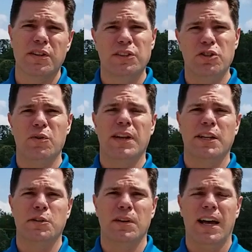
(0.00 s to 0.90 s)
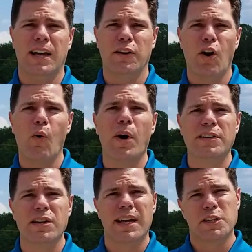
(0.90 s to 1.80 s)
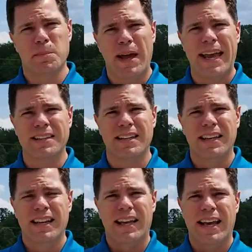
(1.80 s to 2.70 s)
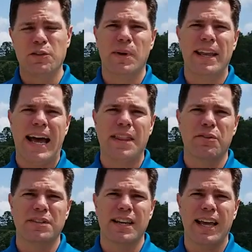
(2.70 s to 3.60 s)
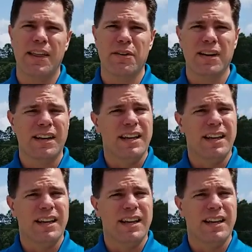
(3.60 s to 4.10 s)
so that you can know what to expect as we gather together.